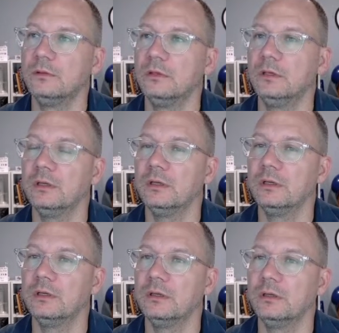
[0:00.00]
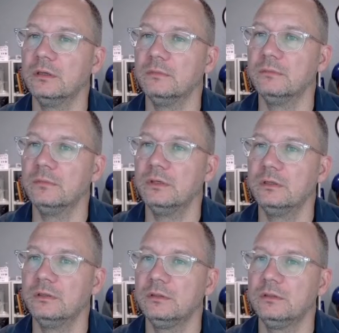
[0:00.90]

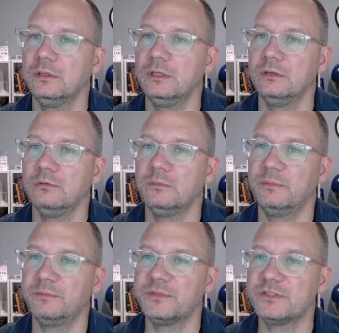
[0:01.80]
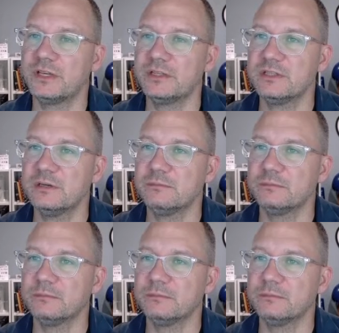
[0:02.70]
And we'll bump the size up.